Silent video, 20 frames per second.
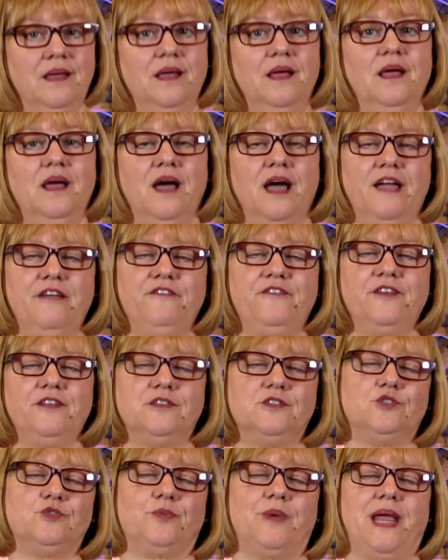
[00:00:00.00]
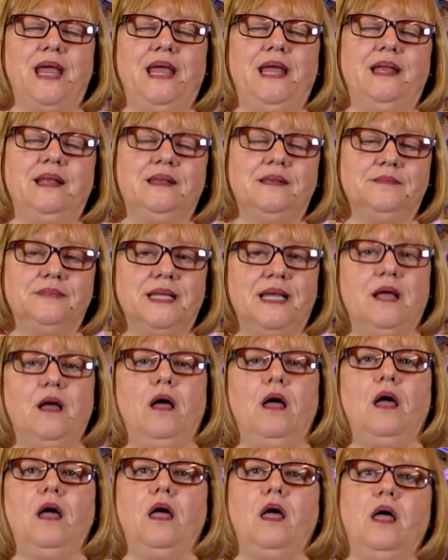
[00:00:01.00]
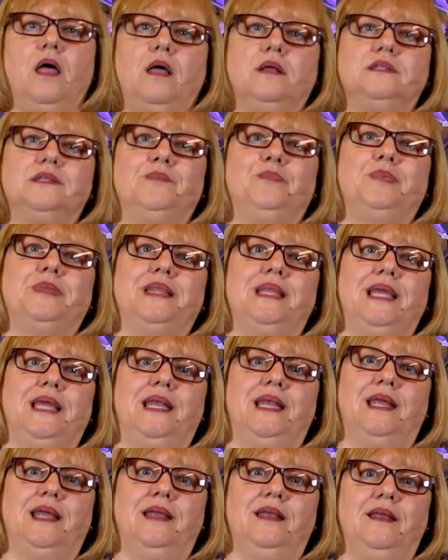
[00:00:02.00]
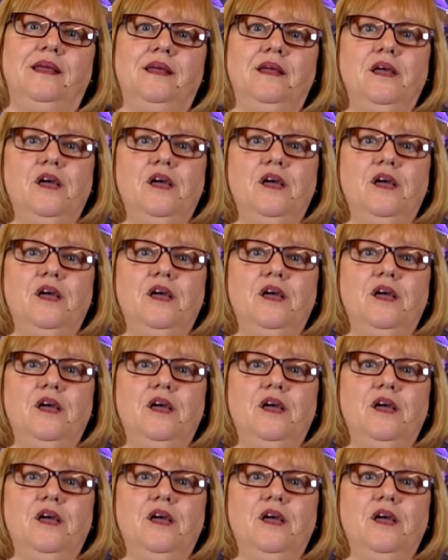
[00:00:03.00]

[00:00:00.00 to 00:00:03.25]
I feel drained. I'm like, oh, depleted.